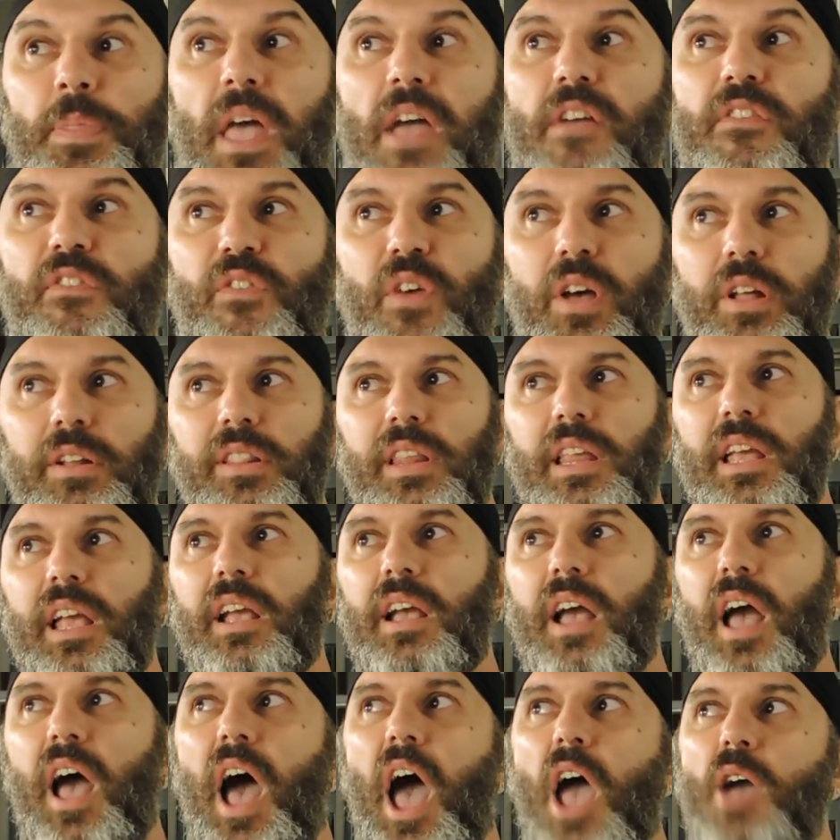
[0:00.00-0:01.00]
I felt
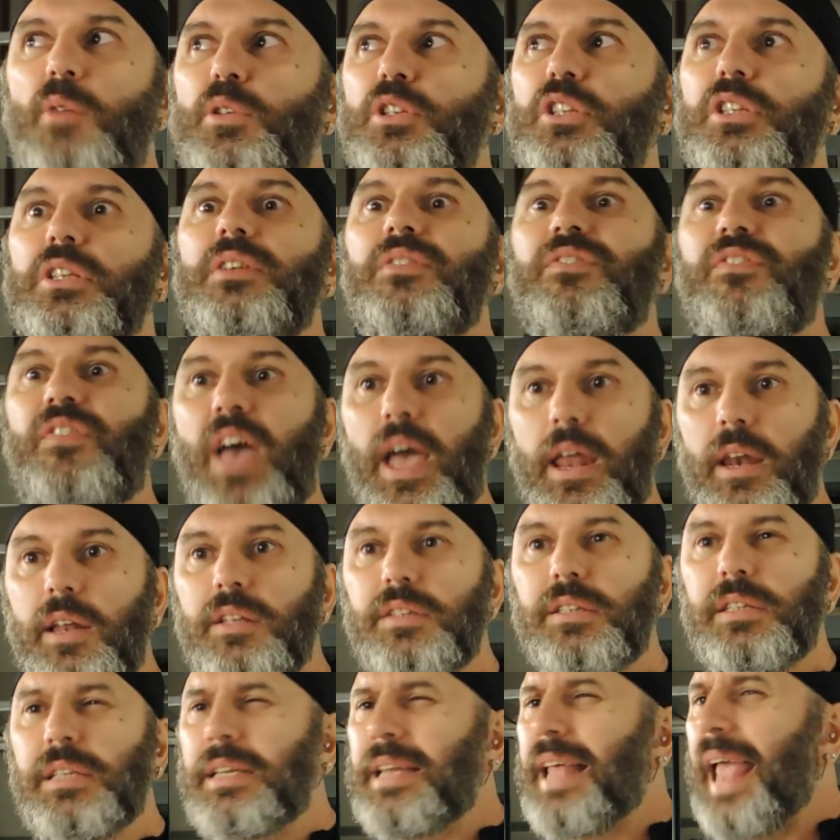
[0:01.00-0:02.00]
like I was in
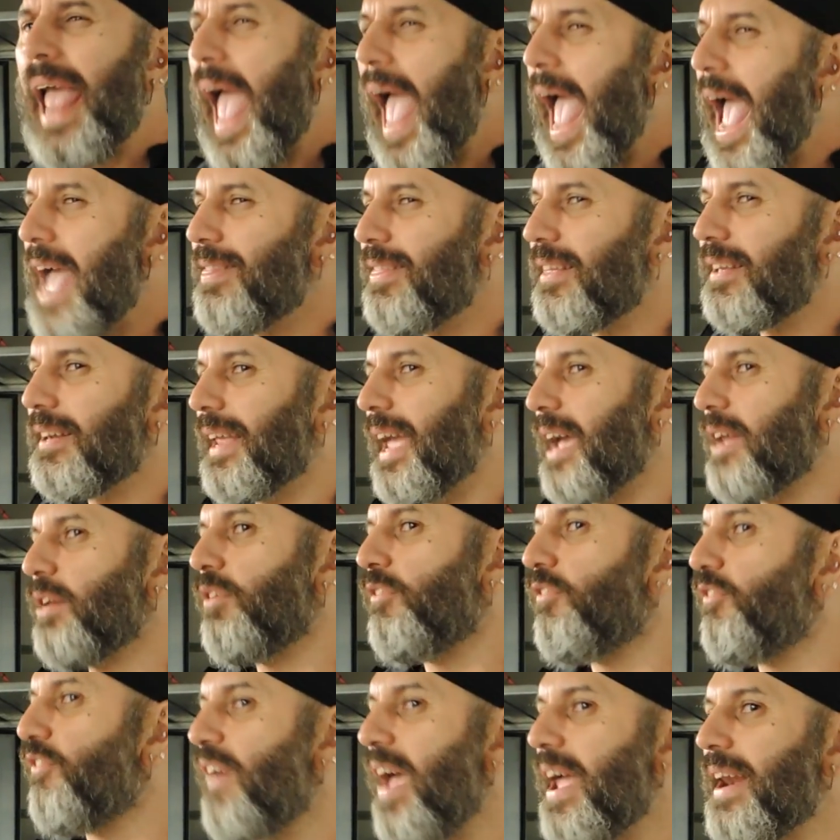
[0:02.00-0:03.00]
Venice, and it had that kind
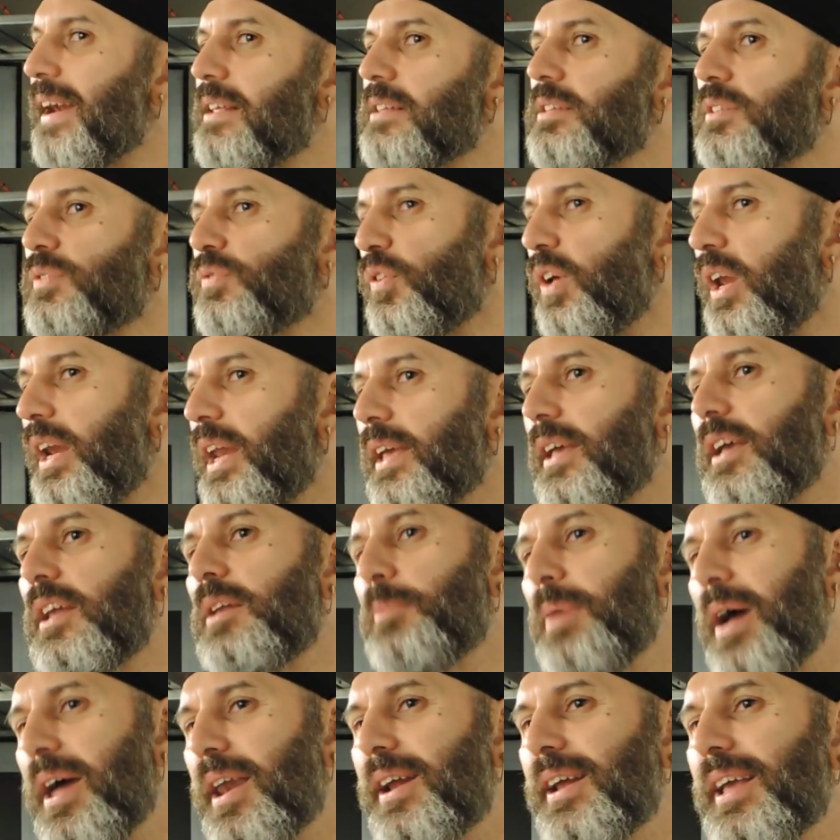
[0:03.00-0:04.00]
of Venice feeling
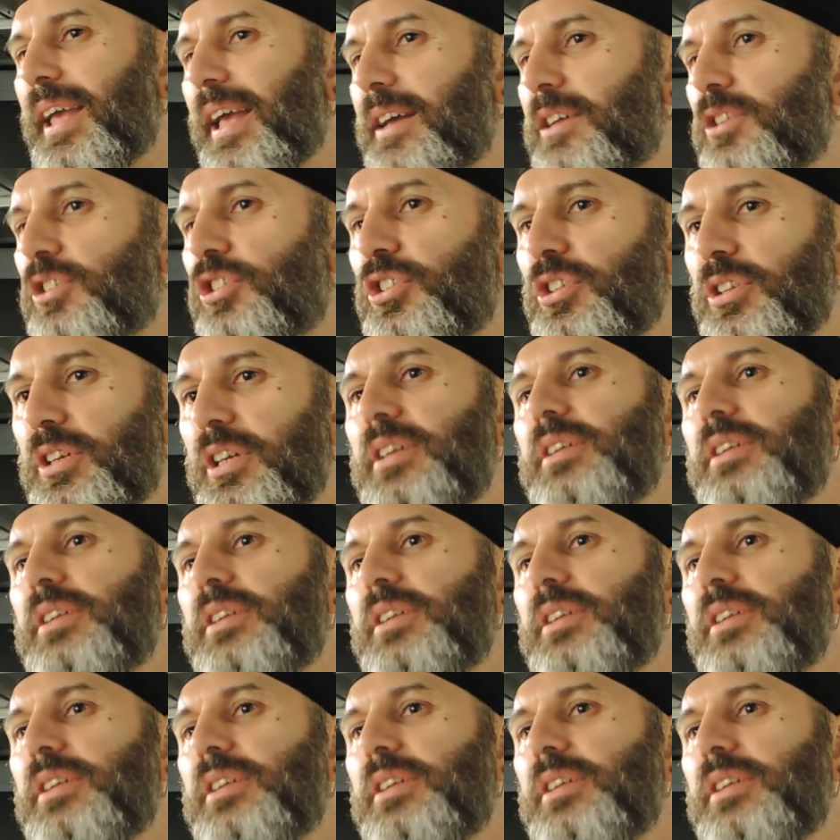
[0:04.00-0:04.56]
in Marrakech.